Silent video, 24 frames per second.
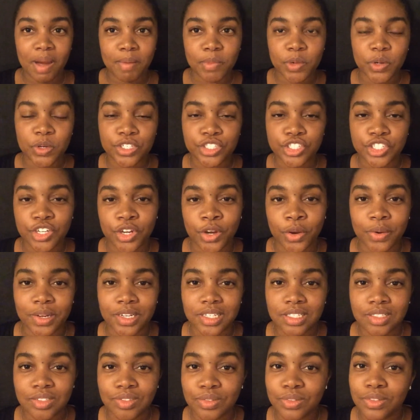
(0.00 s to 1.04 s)
I'm going to go
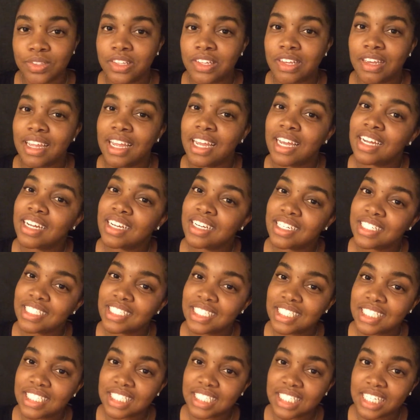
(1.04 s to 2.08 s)
into the
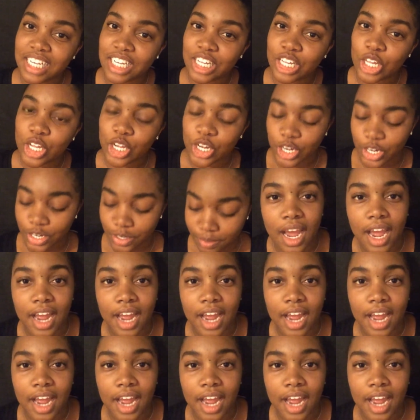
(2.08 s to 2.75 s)
concealer.